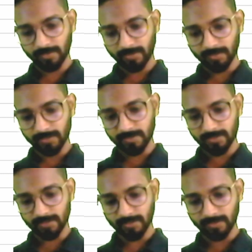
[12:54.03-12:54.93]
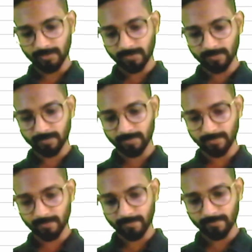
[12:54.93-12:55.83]
concern
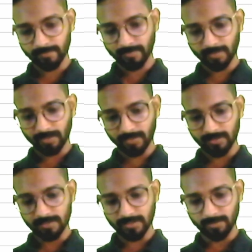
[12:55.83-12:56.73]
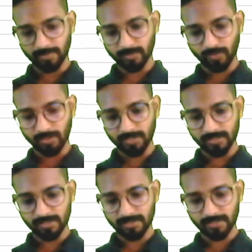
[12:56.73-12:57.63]
concept. What does
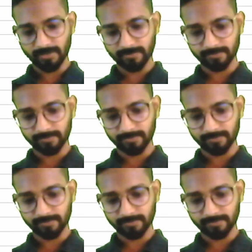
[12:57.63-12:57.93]
this say?